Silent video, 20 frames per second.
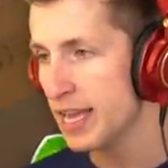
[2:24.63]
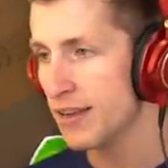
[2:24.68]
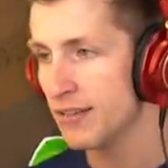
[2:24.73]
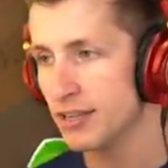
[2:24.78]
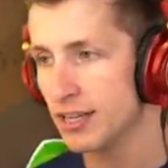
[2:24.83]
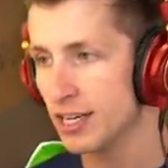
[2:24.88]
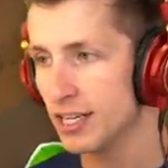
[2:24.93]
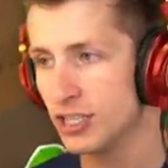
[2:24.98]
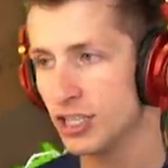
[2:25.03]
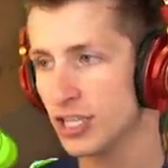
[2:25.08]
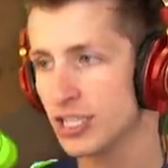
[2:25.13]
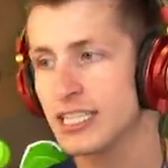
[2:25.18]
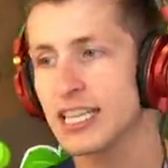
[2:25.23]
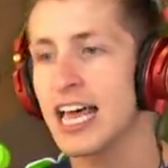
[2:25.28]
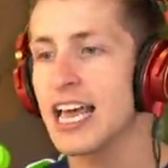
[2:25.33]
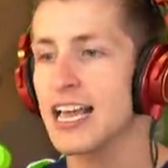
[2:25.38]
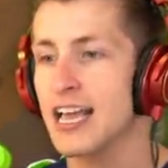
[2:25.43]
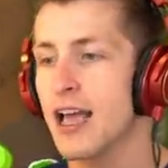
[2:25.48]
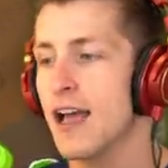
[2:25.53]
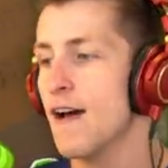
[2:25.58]
able to just
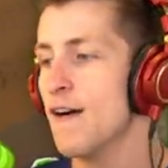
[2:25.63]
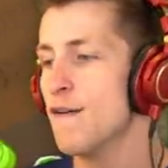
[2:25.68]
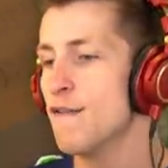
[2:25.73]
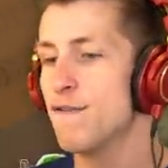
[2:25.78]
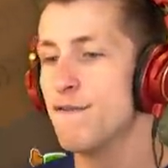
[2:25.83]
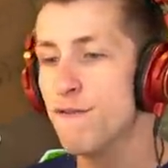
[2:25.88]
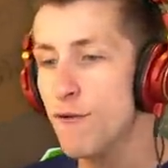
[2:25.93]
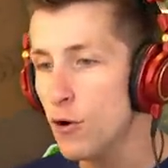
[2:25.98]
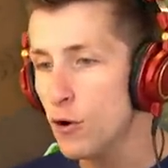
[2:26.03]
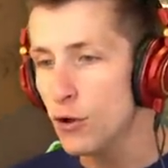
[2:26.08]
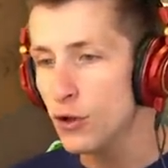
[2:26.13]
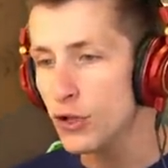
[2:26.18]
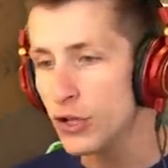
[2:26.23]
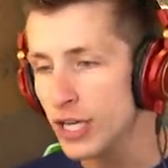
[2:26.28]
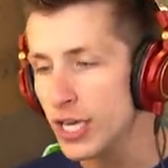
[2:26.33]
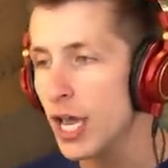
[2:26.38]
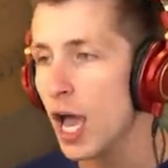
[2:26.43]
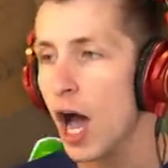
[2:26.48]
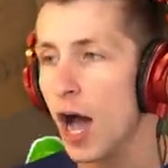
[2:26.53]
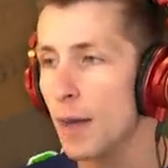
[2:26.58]
like
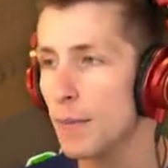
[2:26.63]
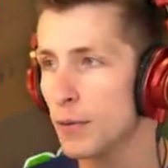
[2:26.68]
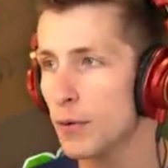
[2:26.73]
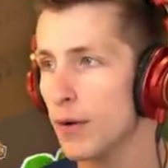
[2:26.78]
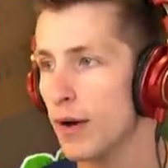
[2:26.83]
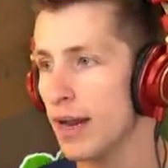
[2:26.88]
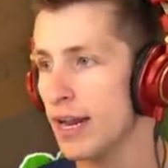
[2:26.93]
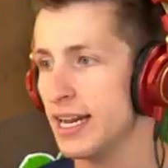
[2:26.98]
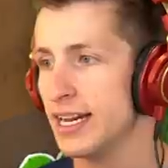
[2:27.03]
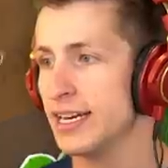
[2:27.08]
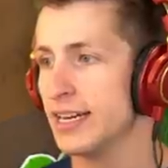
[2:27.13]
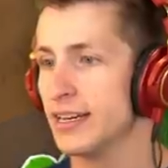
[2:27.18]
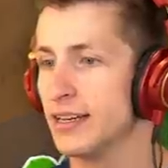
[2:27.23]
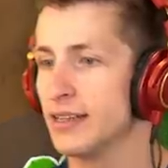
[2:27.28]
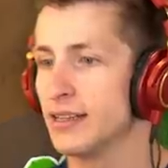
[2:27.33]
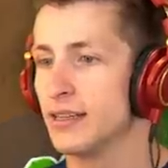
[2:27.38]
fully upgrade